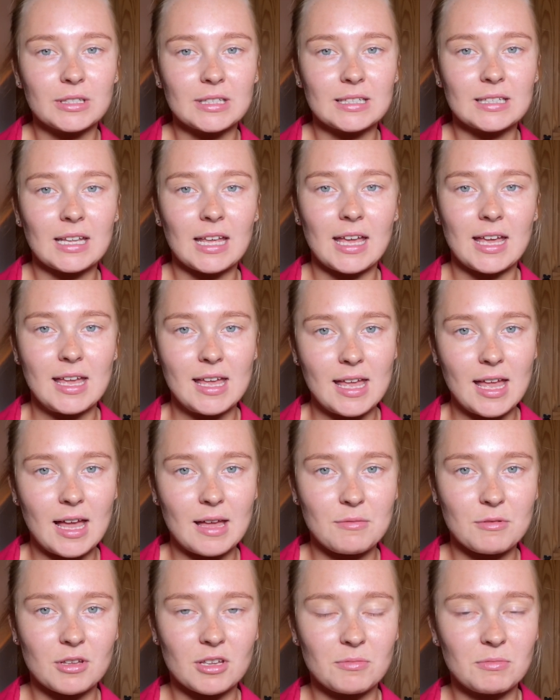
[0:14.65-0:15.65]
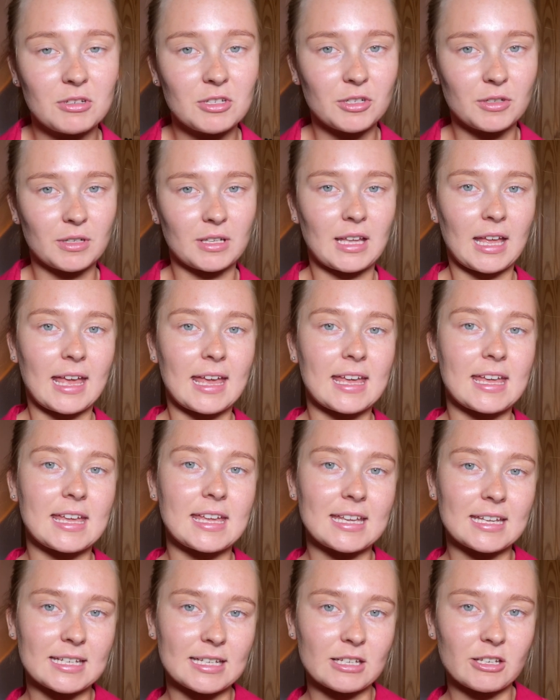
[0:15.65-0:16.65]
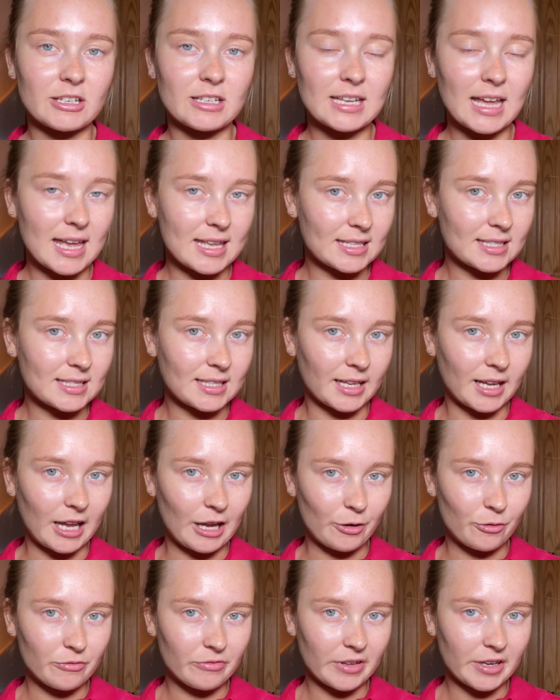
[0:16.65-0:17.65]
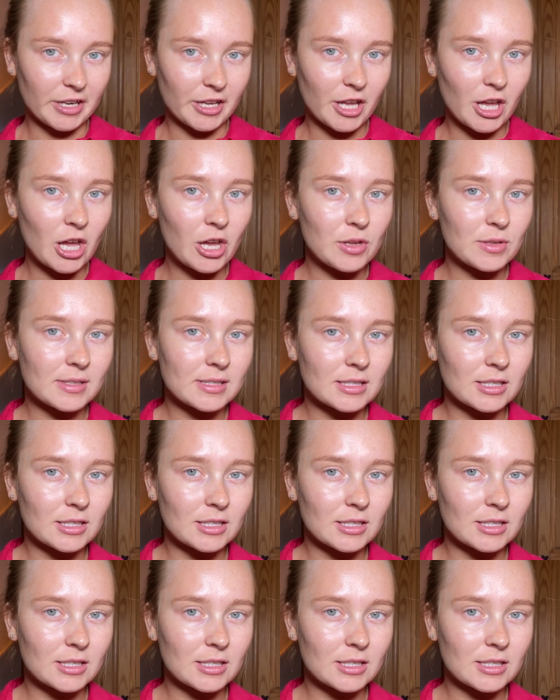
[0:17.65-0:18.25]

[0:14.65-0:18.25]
today I'm going to be doing a testing out video.